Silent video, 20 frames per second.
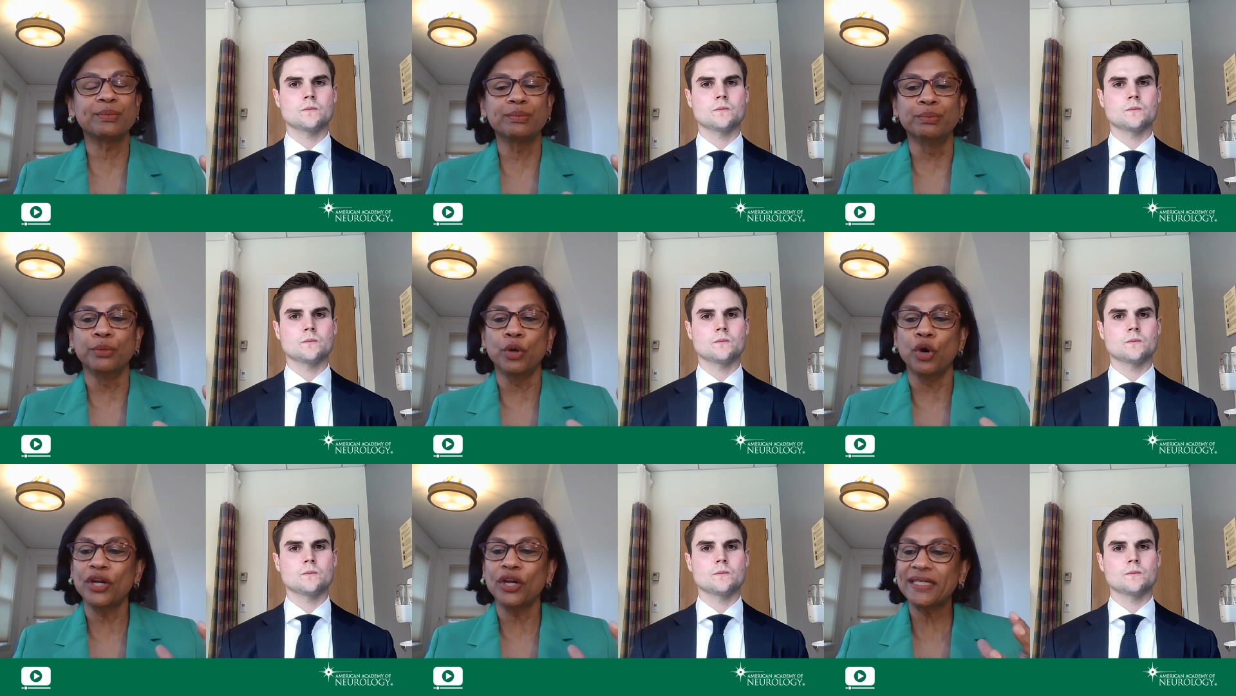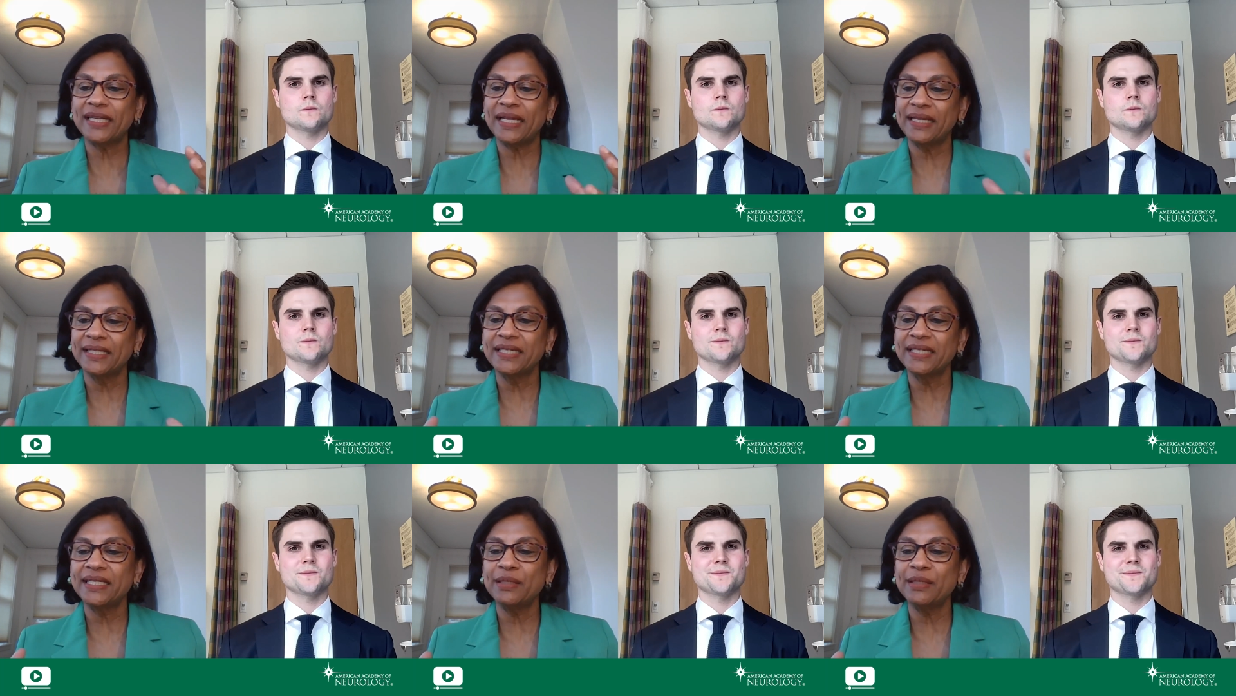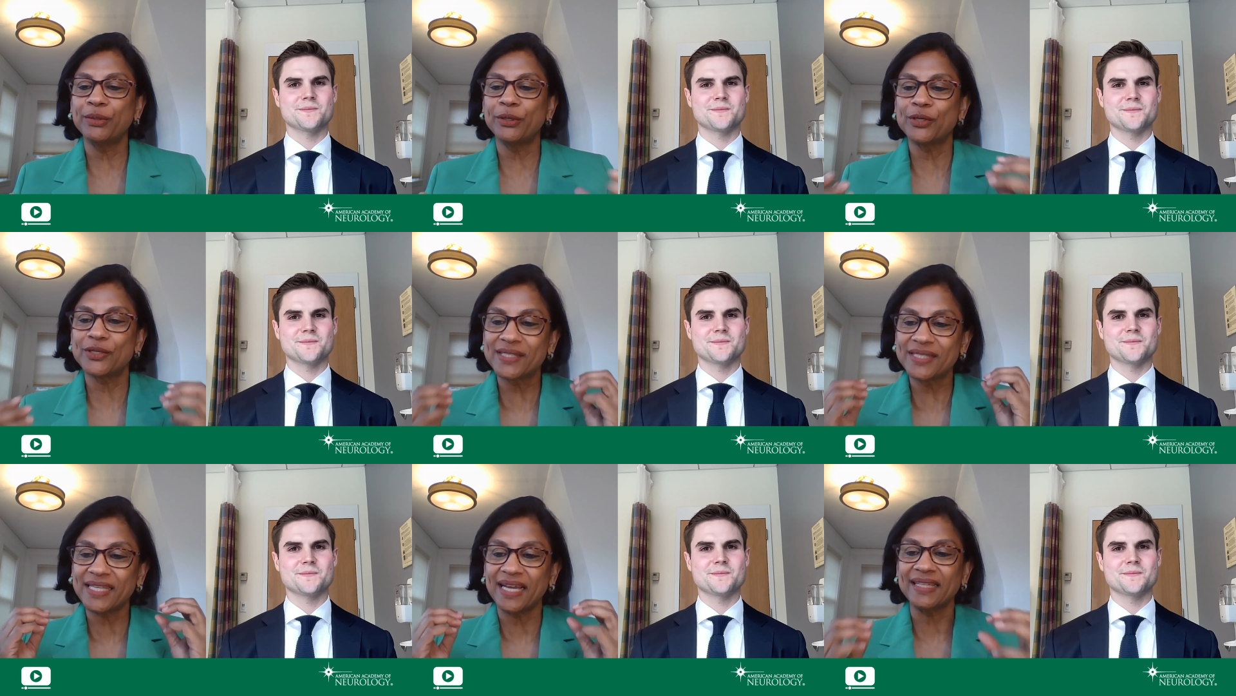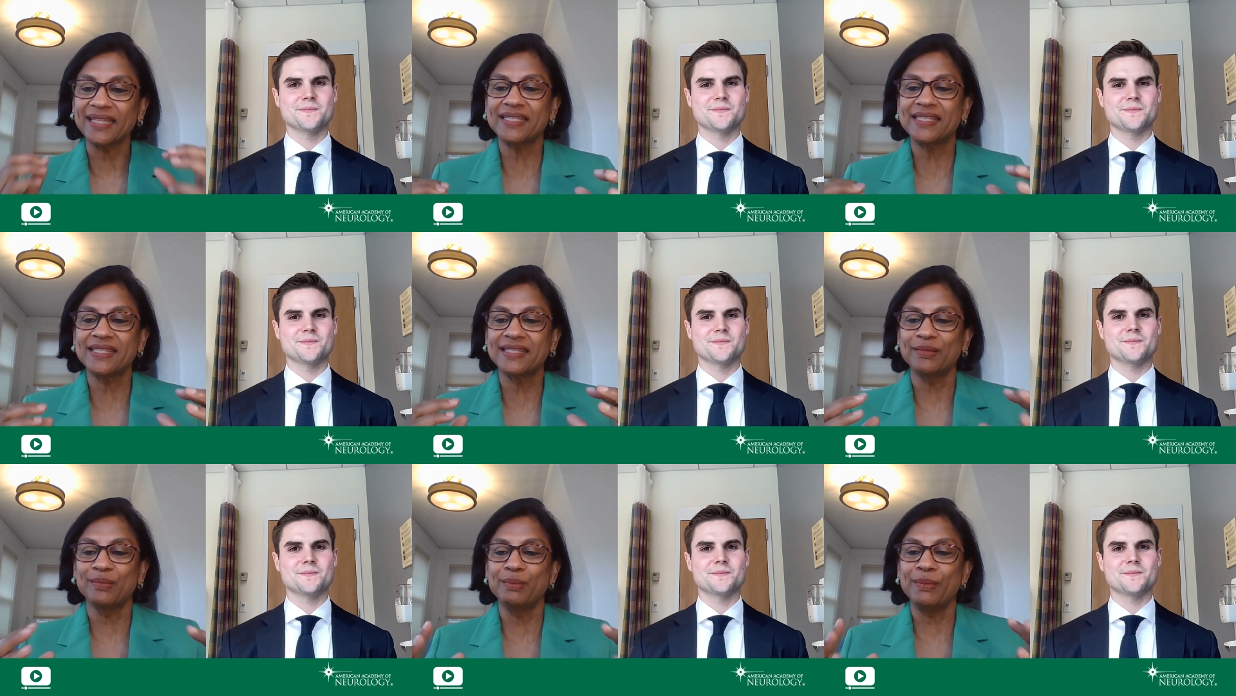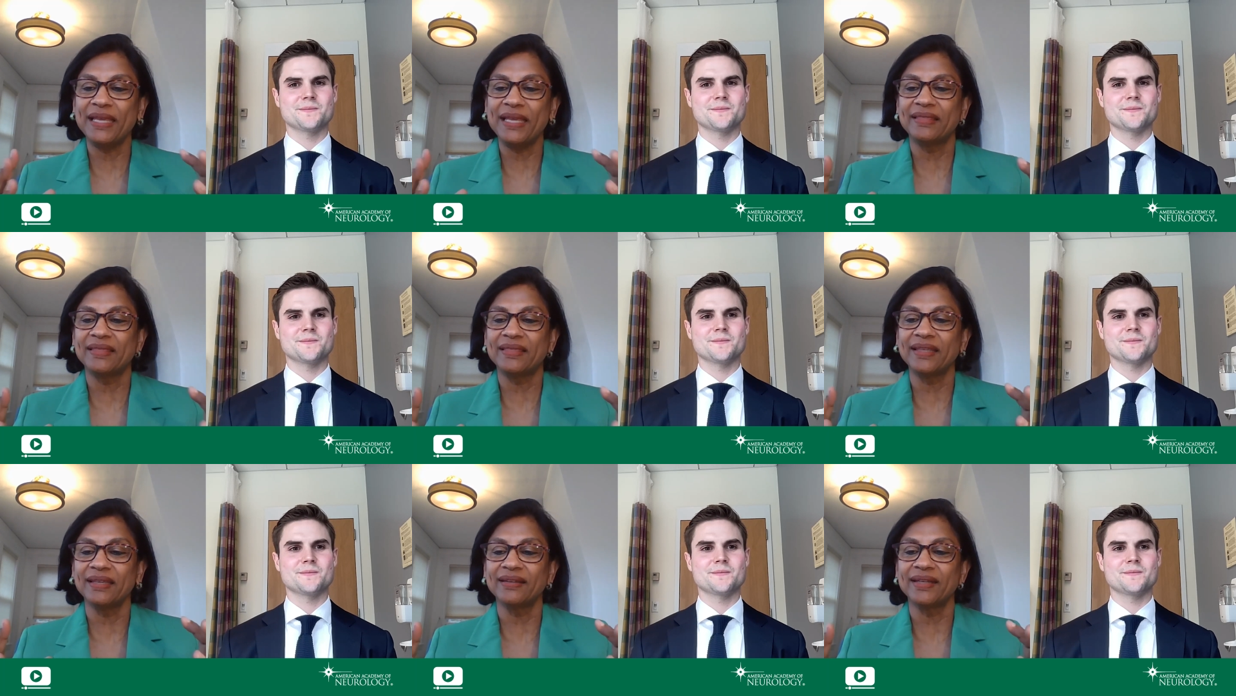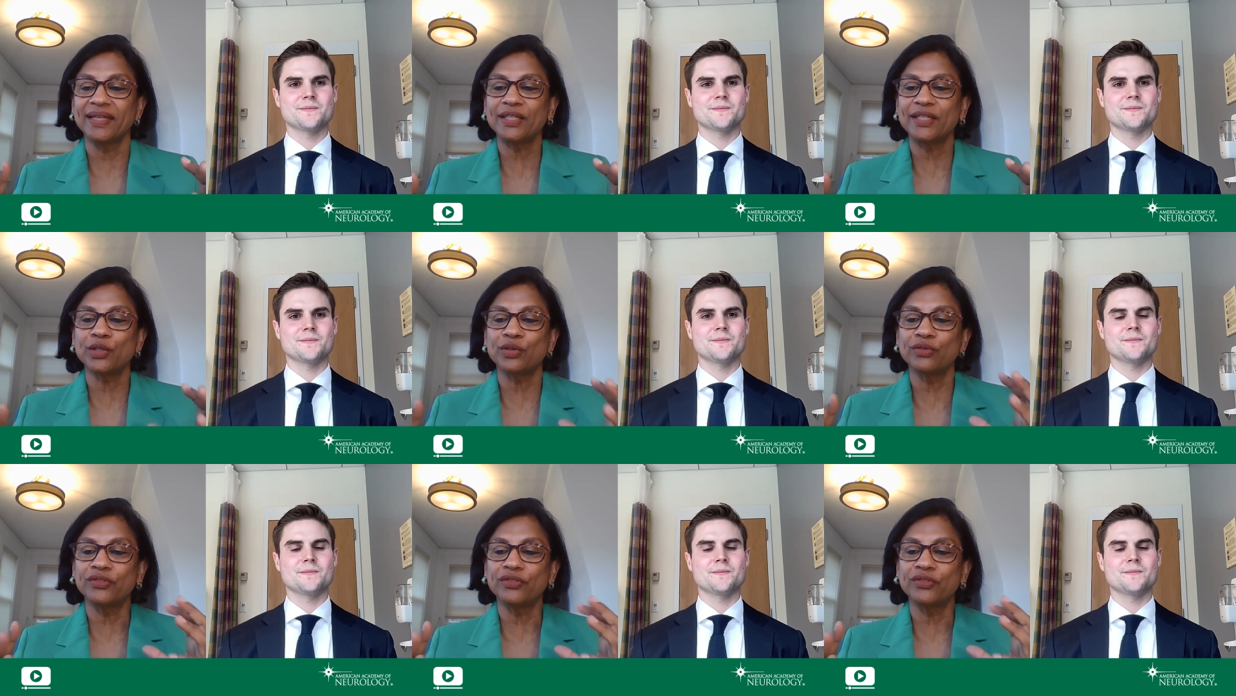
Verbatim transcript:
Speaker 1: mortality because that's the main thing, right?